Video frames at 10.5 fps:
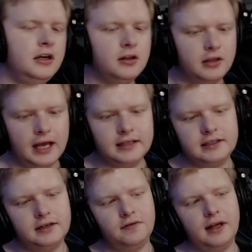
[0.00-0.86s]

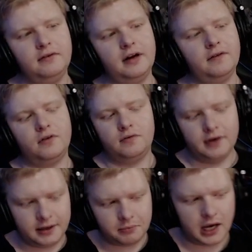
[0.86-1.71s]
that's if they ever
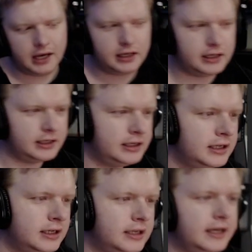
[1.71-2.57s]
remake it,
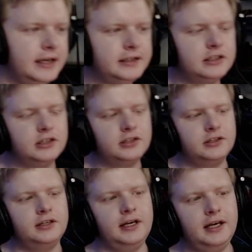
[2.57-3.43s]
is to
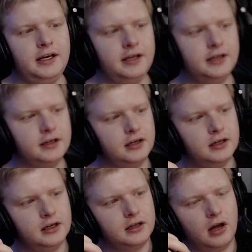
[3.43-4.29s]
see,
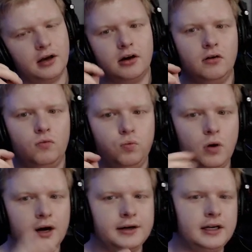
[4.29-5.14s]
like,
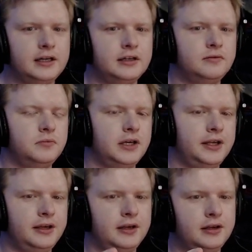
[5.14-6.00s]
one
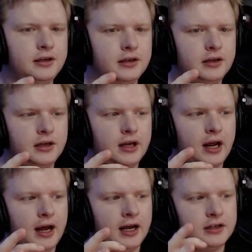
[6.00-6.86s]
enemy
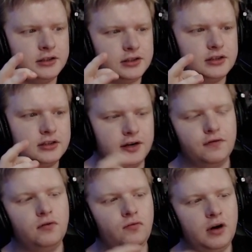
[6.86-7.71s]
has
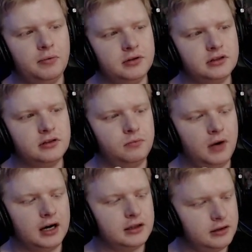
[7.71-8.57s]
different weapons
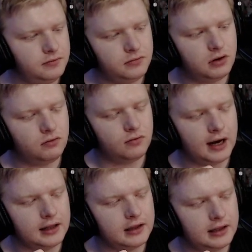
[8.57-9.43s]
among them,
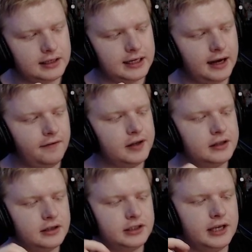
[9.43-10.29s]
rather than
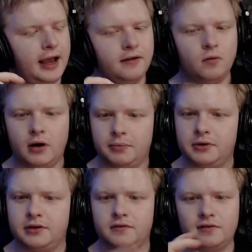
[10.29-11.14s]
having the same
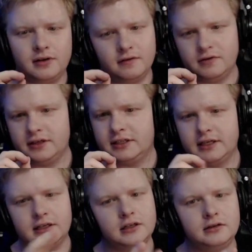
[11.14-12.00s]
weapon for every
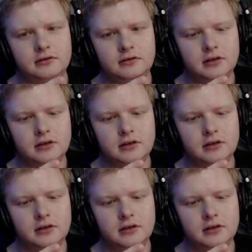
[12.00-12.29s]
single